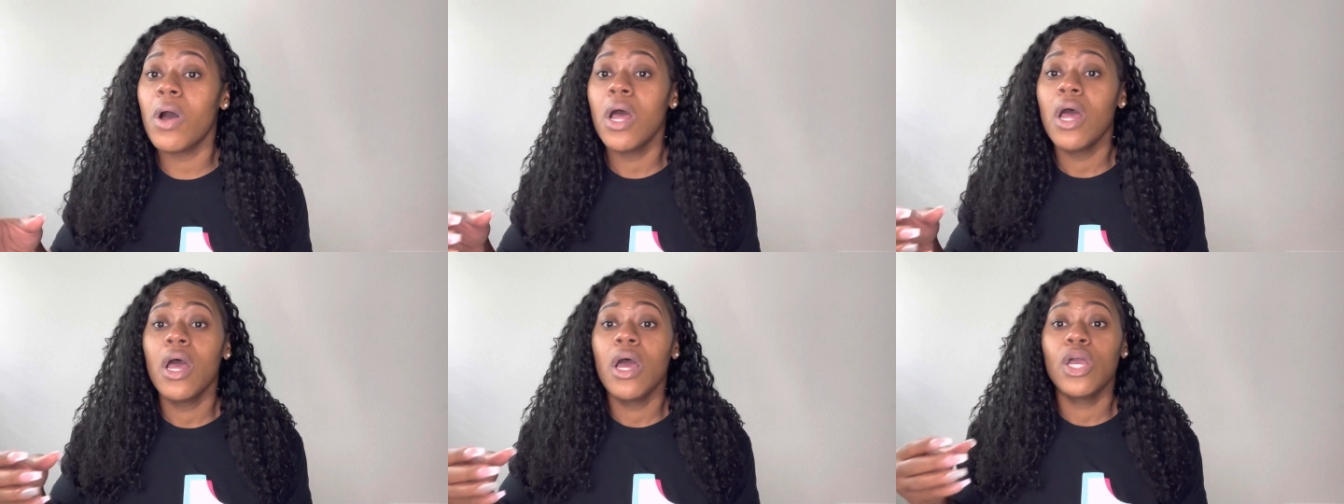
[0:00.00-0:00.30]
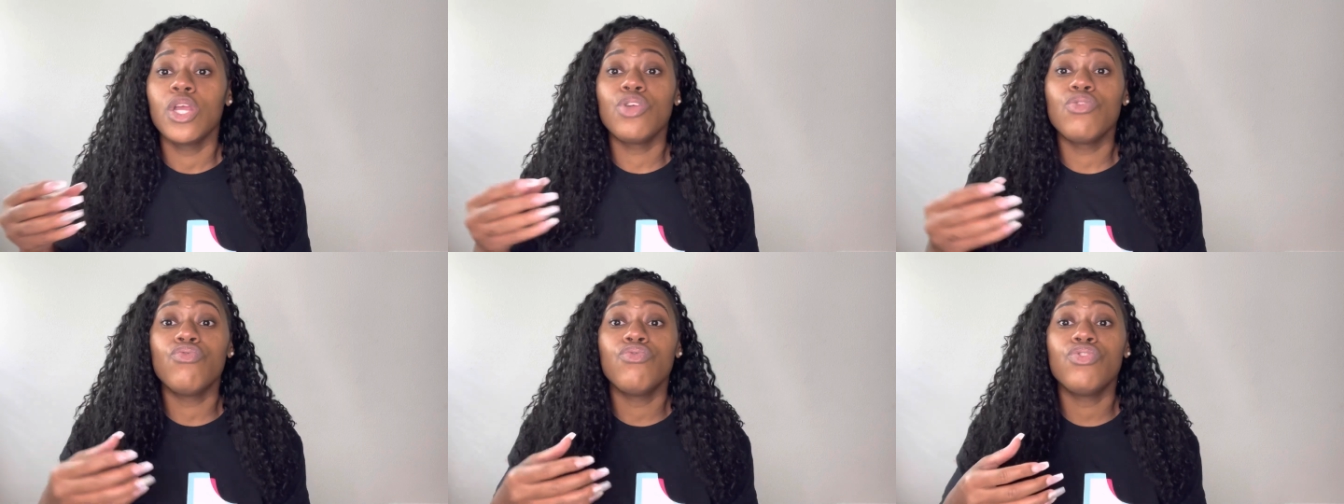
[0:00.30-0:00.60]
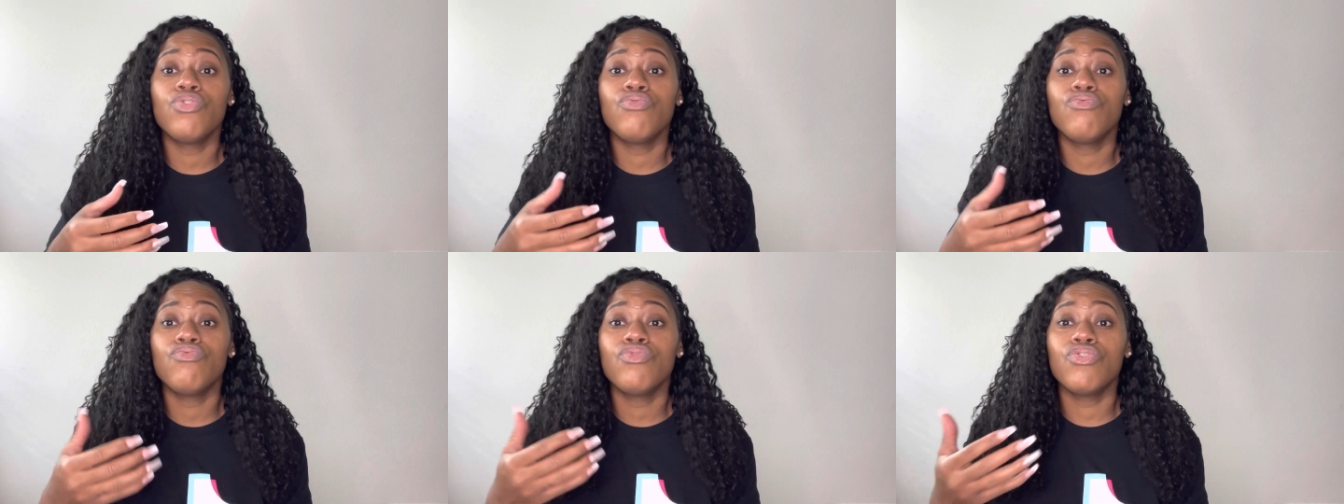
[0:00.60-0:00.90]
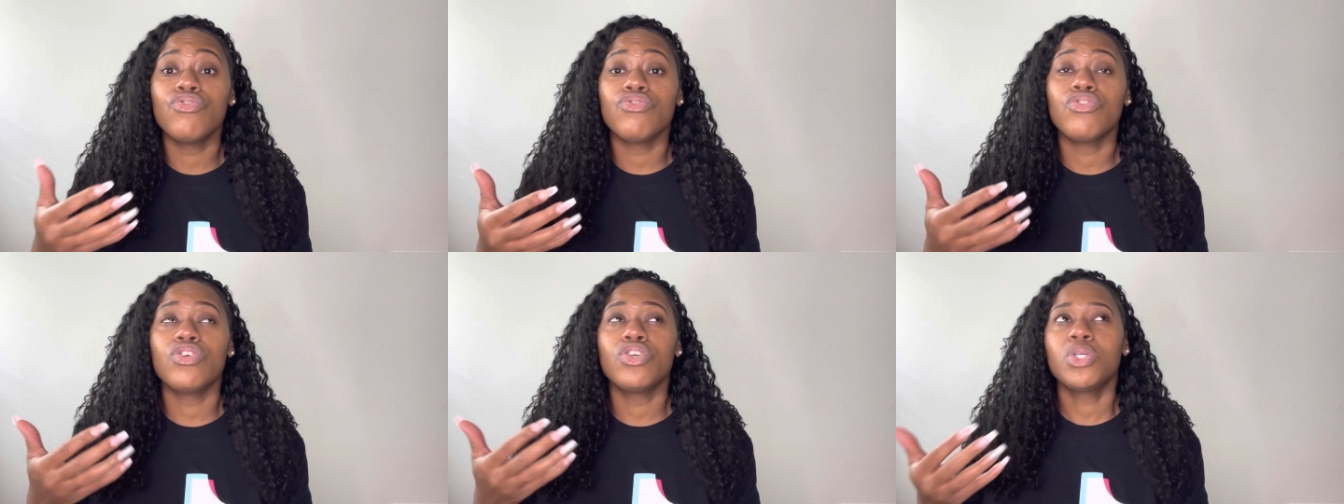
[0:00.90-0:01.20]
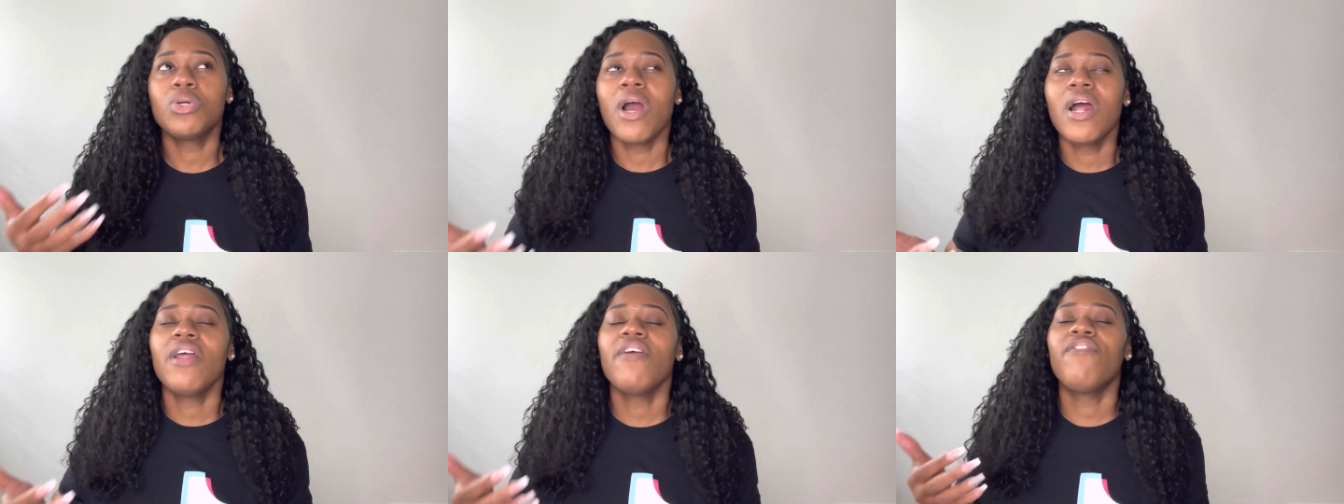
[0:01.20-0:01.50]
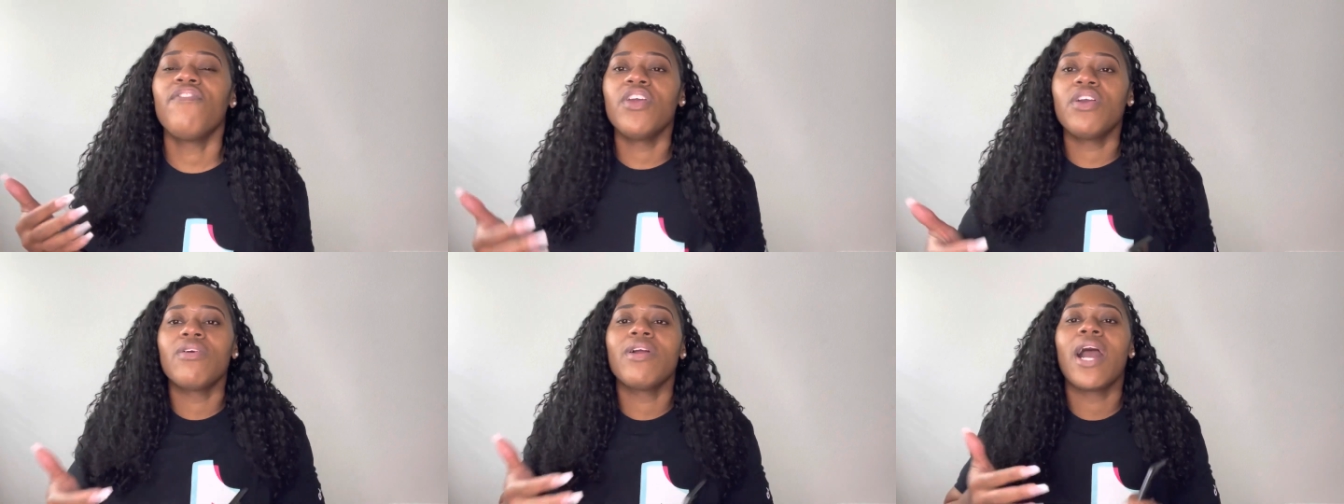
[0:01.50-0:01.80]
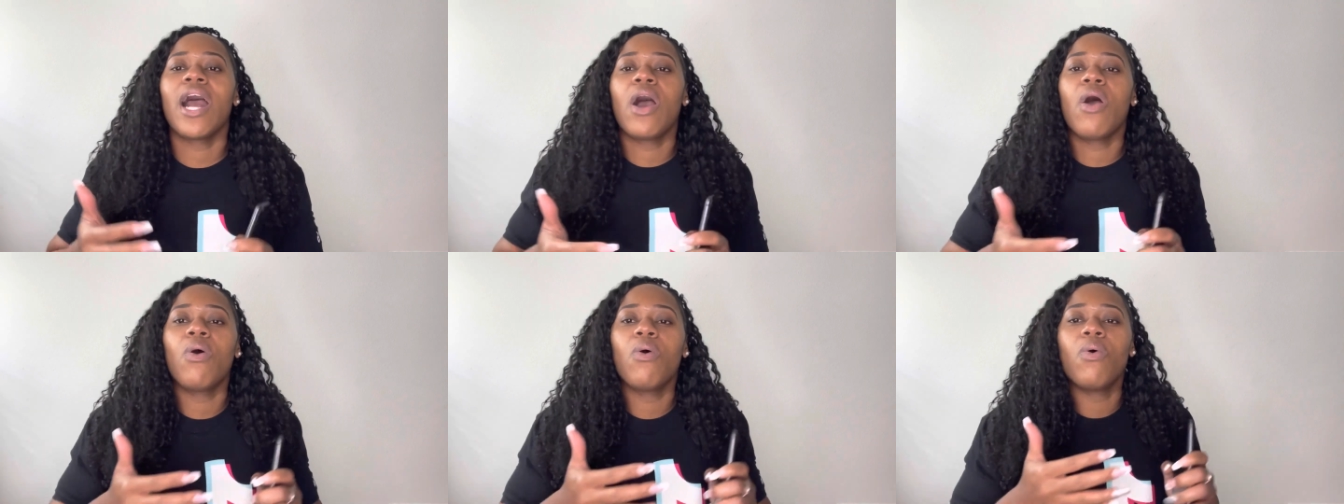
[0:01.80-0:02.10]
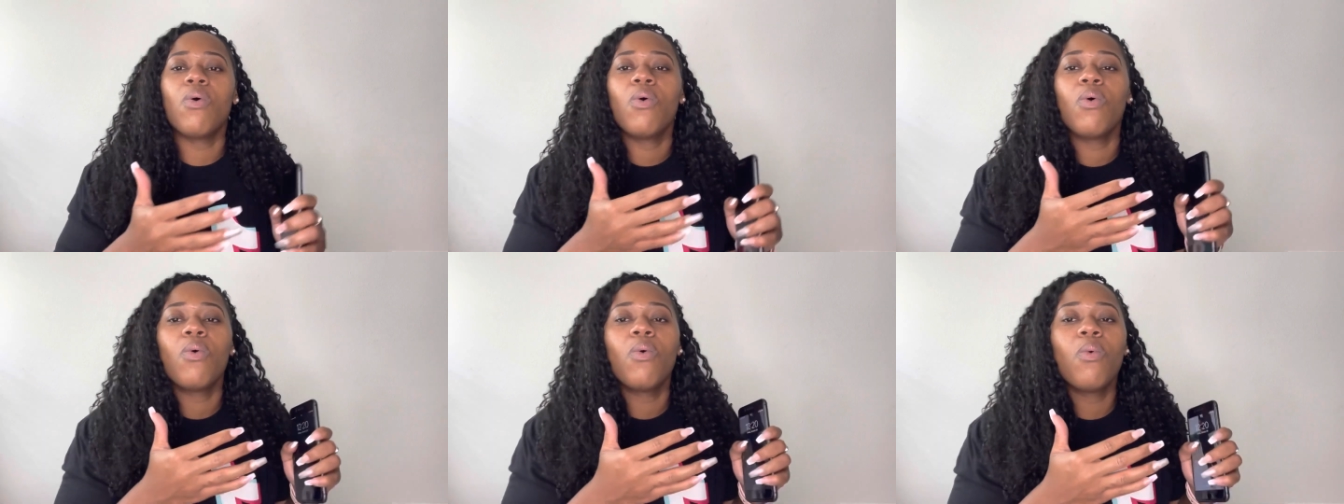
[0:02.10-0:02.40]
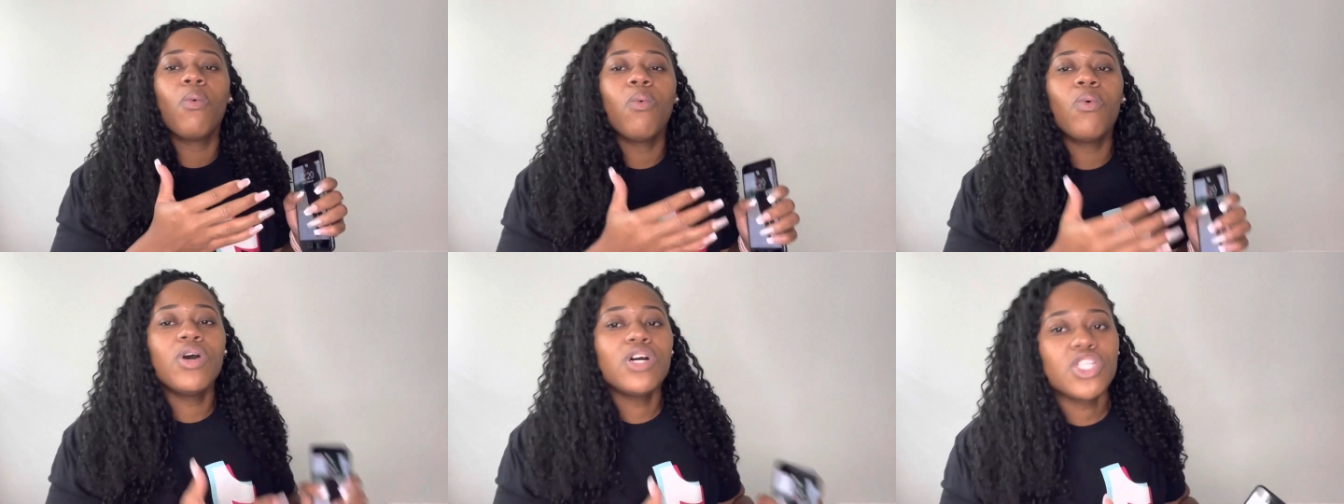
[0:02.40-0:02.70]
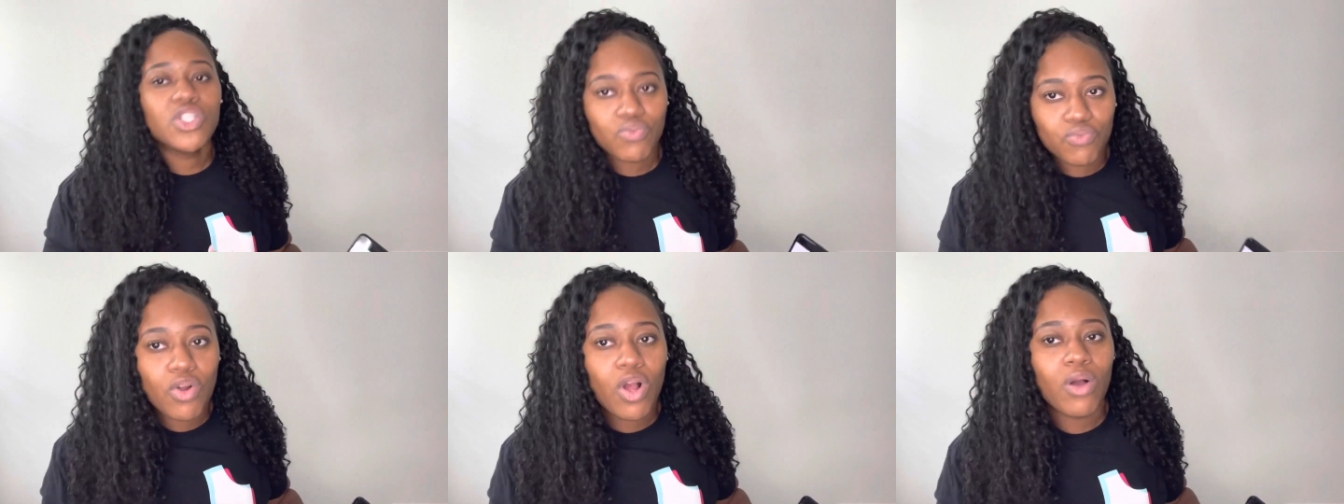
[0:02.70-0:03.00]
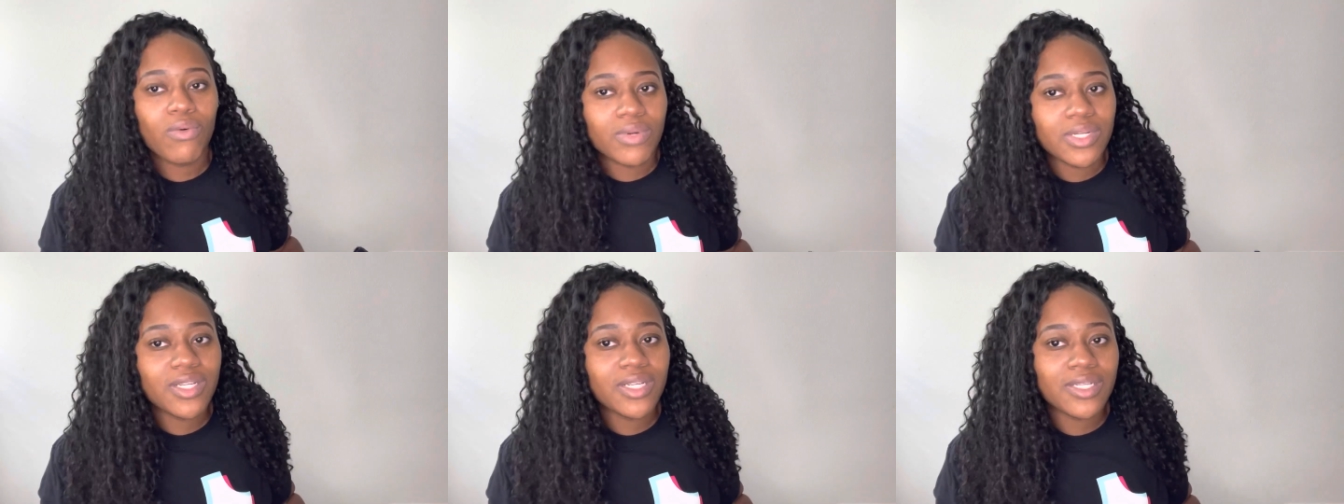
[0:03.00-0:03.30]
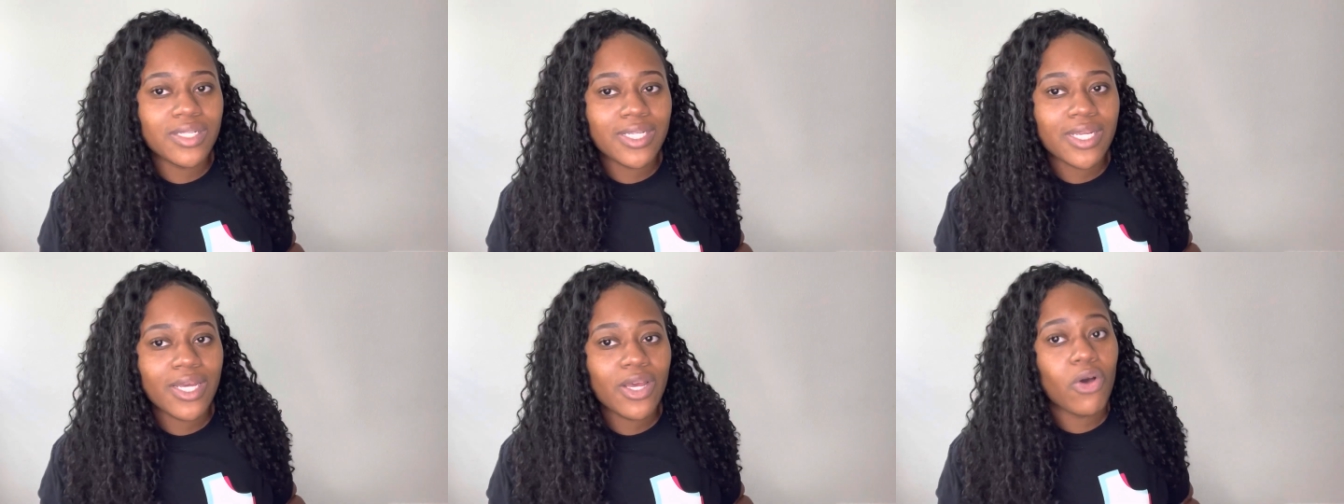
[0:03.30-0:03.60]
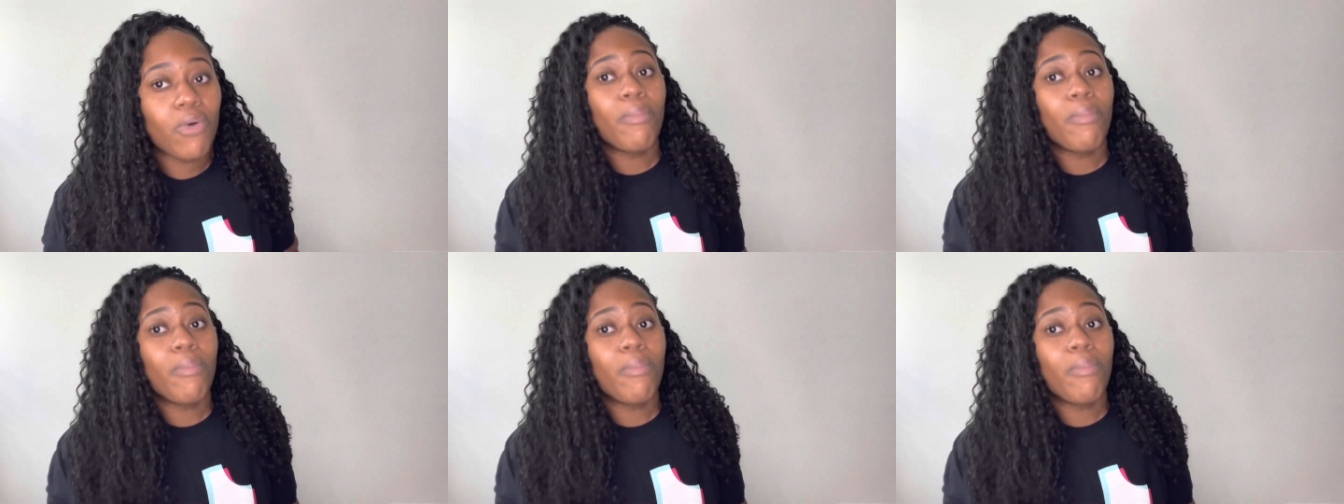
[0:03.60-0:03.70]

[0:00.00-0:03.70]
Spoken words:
You're trying to figure out what's wrong with Denzel,